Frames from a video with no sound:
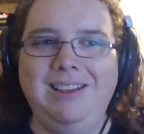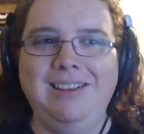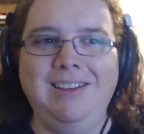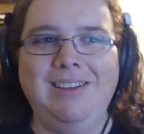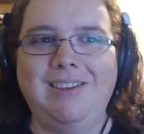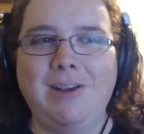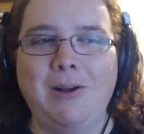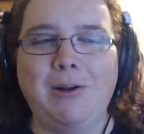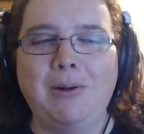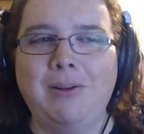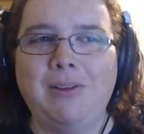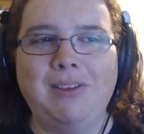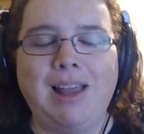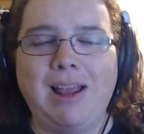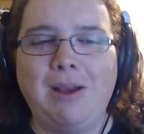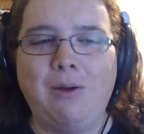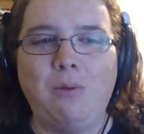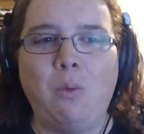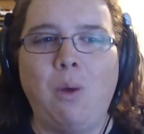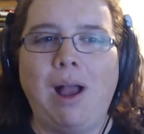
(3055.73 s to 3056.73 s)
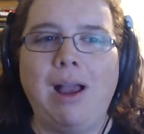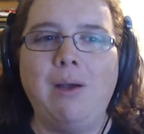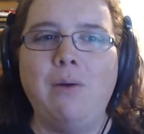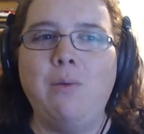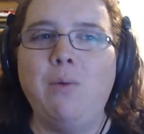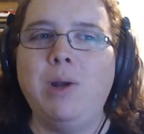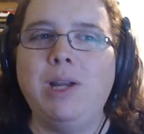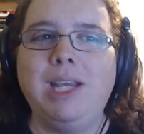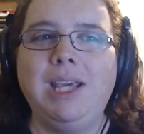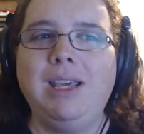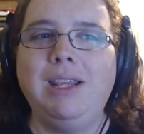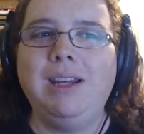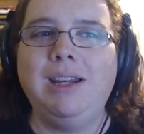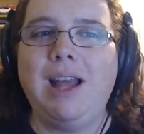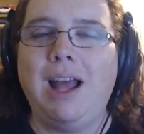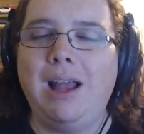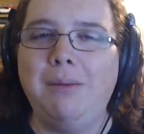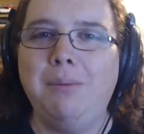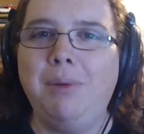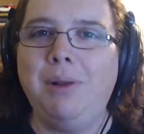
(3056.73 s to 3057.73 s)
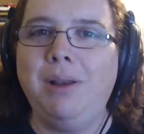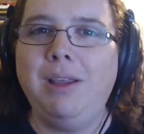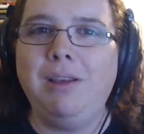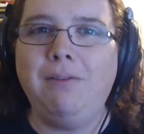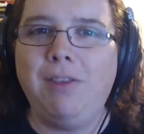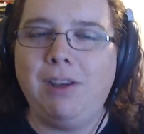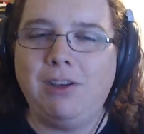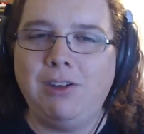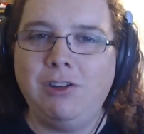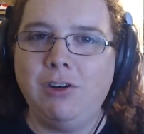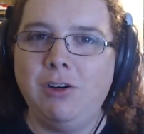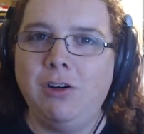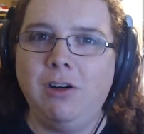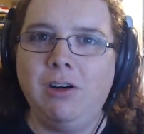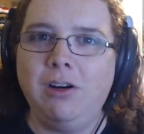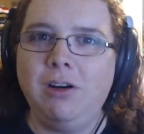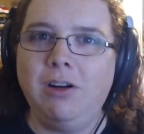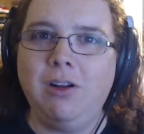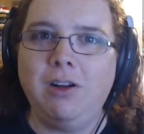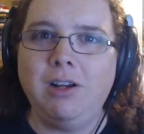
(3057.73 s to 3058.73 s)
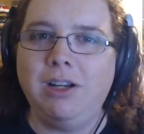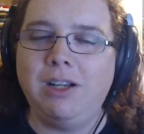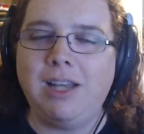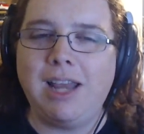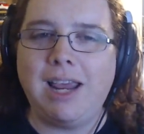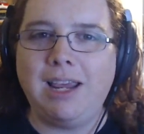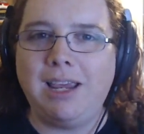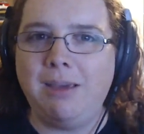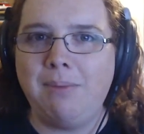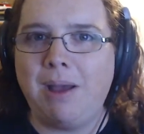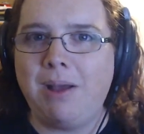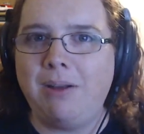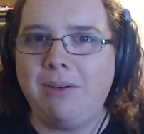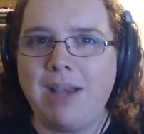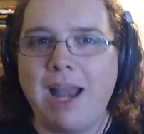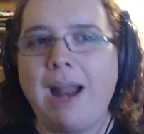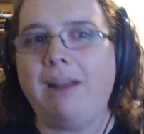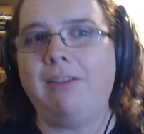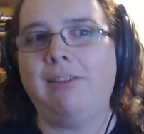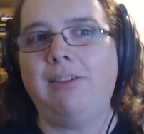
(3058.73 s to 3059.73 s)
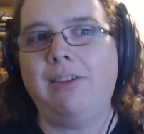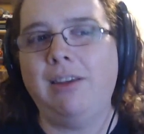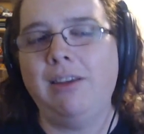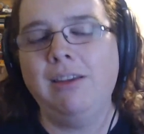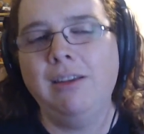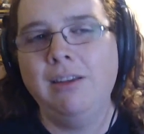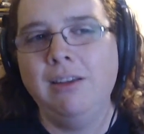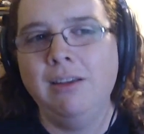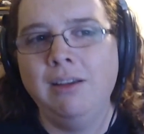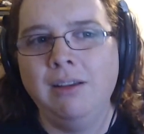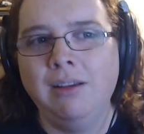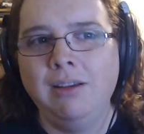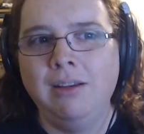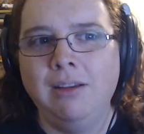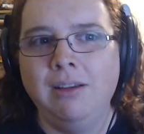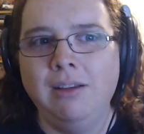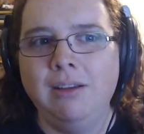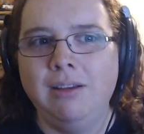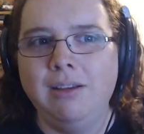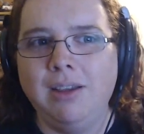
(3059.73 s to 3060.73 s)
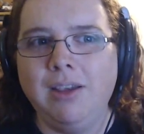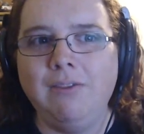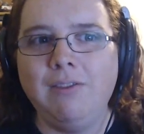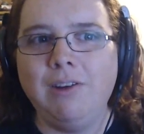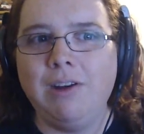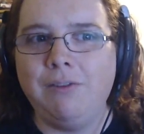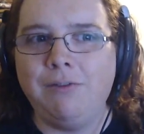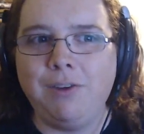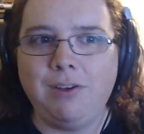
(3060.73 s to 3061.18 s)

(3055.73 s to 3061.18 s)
so it's like, why would he not believe that you're going to take him out next, even if